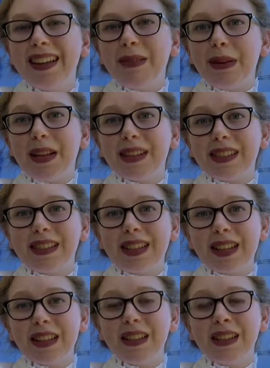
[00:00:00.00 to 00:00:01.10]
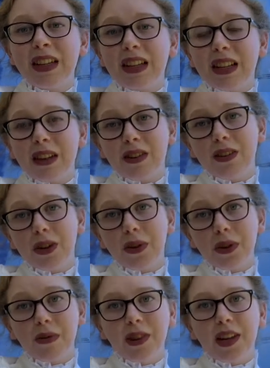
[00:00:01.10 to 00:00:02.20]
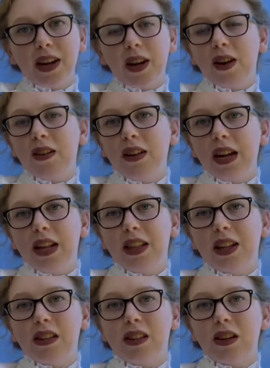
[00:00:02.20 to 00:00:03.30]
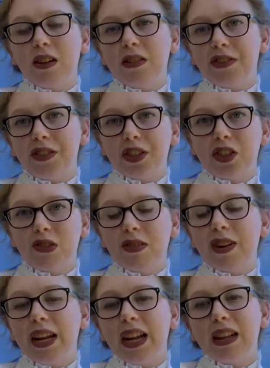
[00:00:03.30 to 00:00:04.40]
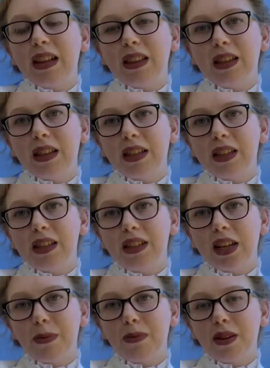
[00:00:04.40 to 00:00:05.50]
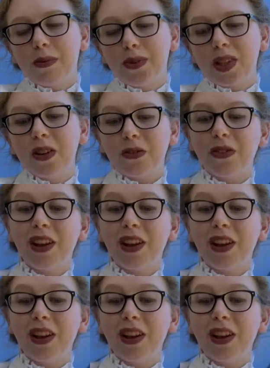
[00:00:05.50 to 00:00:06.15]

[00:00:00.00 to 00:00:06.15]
because seeds can go through the air and then start destroying the chaparral preserve.